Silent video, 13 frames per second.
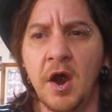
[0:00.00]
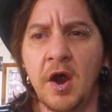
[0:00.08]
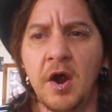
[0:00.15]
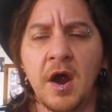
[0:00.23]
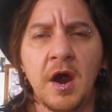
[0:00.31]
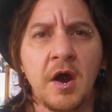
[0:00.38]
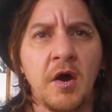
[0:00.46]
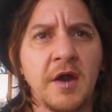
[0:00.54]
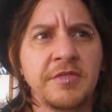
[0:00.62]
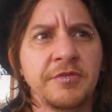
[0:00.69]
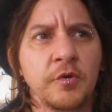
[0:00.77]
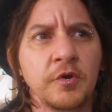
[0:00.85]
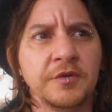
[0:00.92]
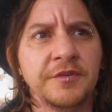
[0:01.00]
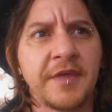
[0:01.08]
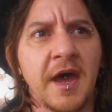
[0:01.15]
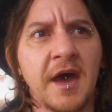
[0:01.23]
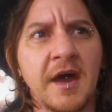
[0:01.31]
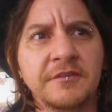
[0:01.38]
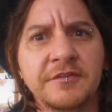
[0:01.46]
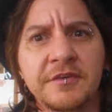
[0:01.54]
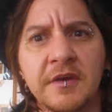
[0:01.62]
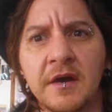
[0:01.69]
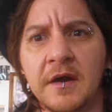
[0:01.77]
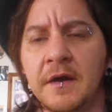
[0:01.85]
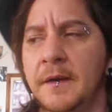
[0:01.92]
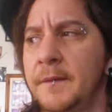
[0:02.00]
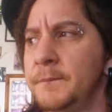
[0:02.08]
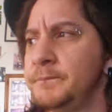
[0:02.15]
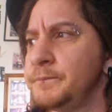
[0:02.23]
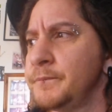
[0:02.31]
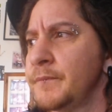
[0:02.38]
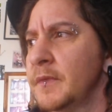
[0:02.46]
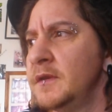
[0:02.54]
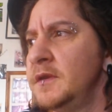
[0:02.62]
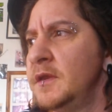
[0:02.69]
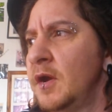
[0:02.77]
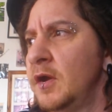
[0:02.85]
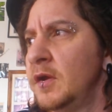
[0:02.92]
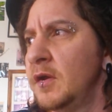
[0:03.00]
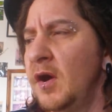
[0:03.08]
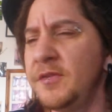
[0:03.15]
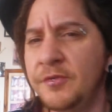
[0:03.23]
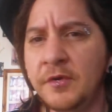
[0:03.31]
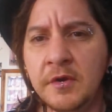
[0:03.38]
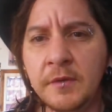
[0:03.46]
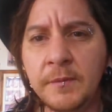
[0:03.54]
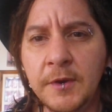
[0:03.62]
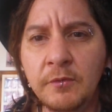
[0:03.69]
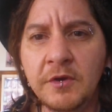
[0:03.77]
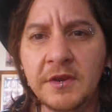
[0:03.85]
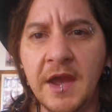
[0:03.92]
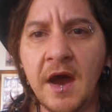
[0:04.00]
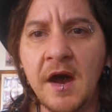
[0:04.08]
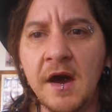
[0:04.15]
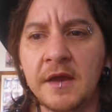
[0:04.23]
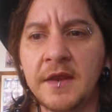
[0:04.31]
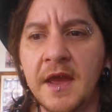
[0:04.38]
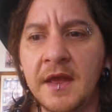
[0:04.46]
I thought that, I thought it'd be really hard,